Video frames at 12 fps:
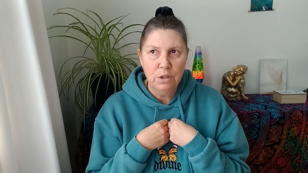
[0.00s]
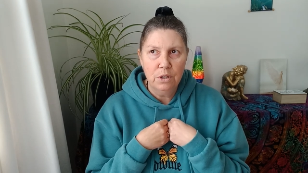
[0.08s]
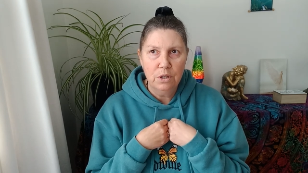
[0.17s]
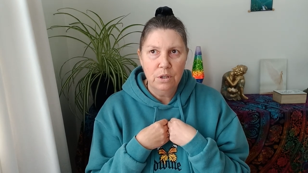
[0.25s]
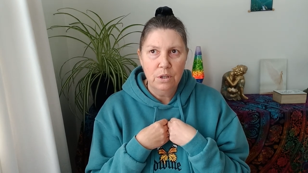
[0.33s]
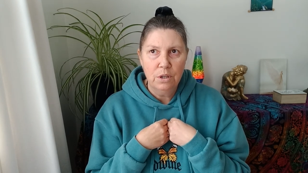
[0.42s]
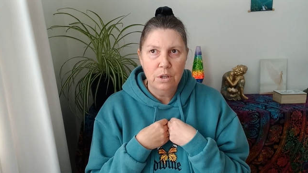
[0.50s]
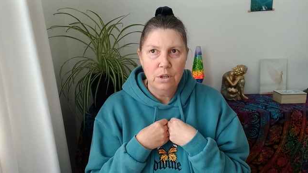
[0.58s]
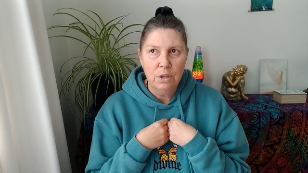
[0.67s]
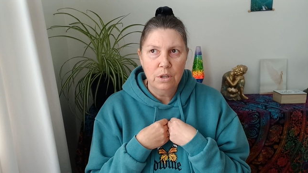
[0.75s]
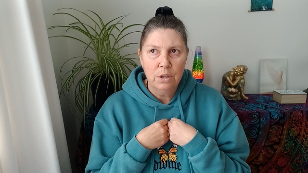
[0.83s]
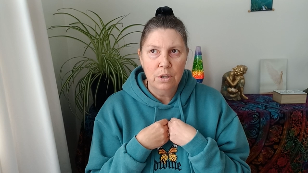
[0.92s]

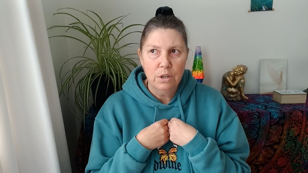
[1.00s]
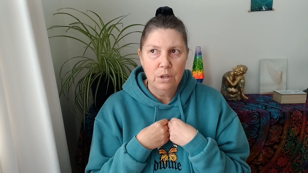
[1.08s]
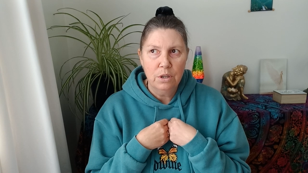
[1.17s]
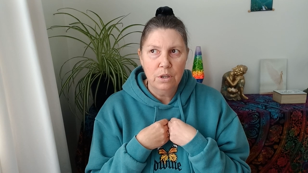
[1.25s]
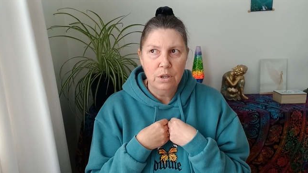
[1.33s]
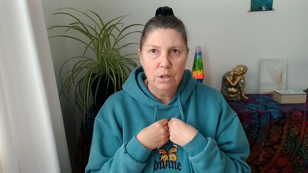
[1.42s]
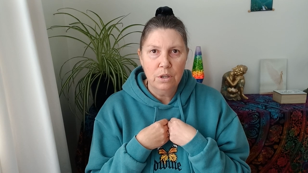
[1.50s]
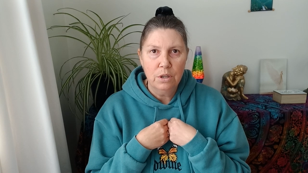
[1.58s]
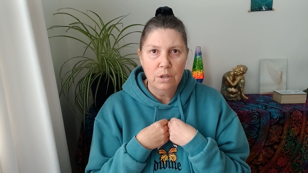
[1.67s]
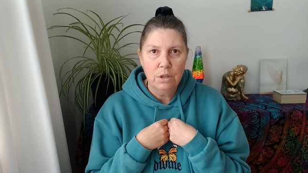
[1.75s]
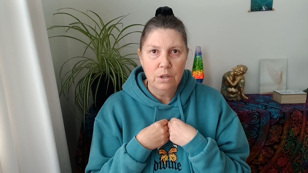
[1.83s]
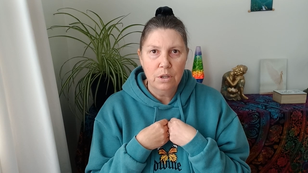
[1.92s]
[no speech]